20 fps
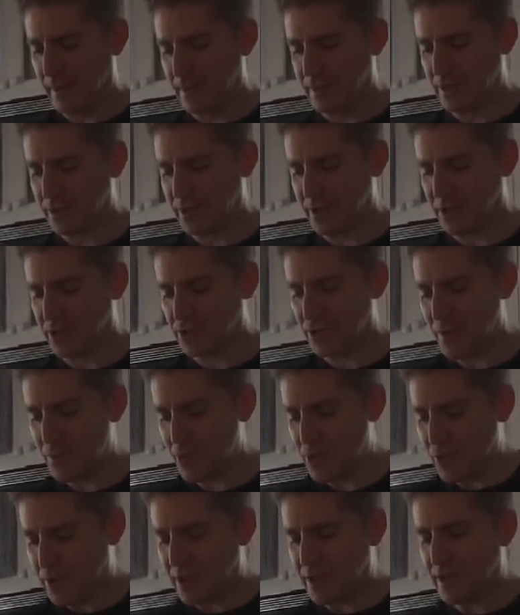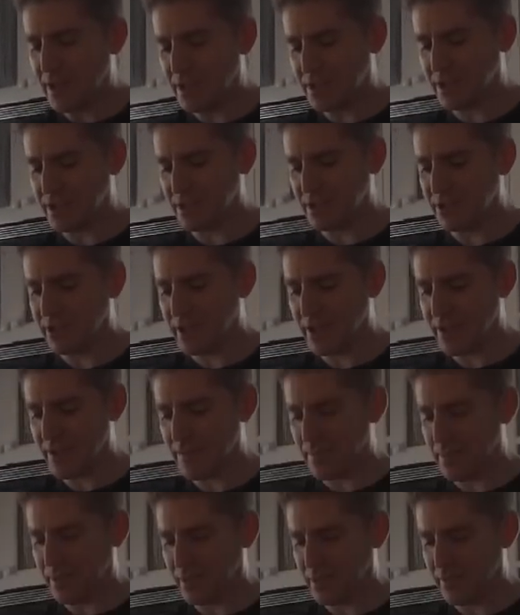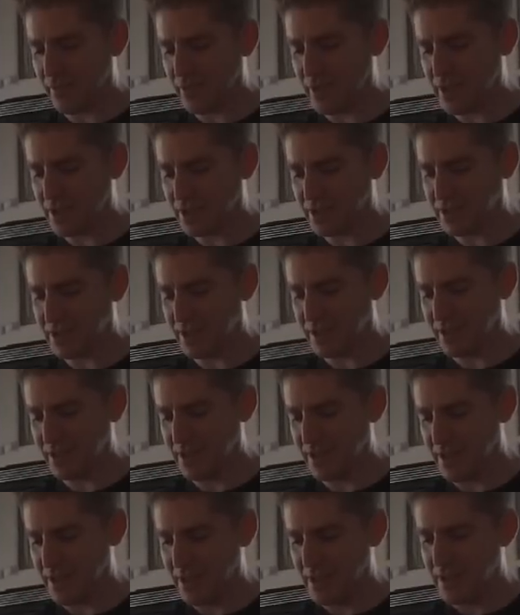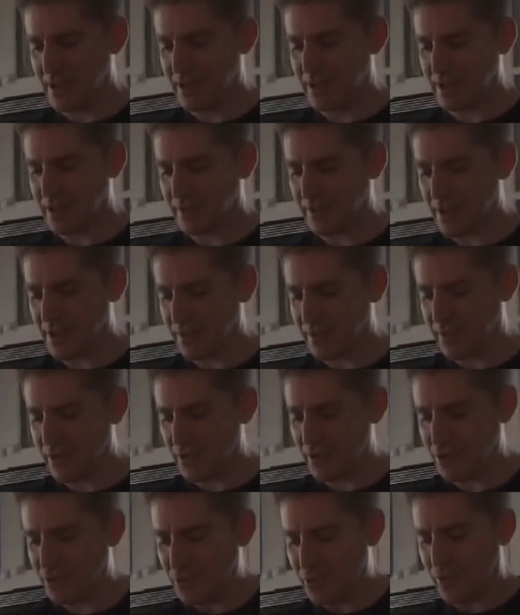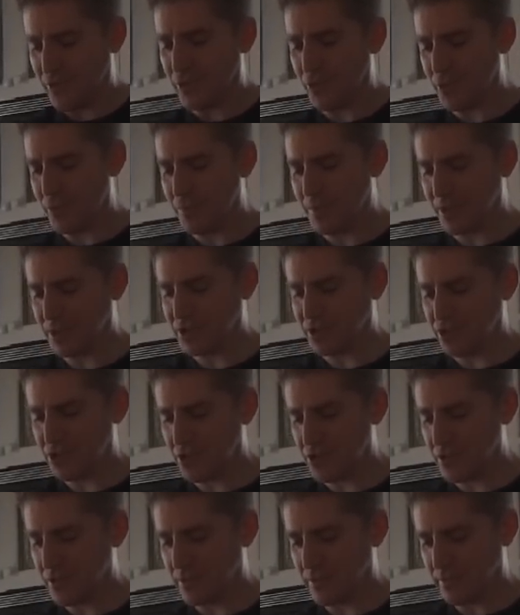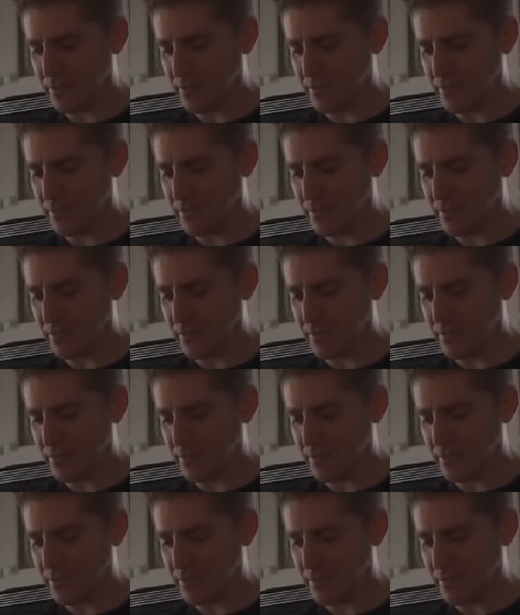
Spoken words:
Okay, so I'm working this until I'm convinced that I've got a very uniform mixture.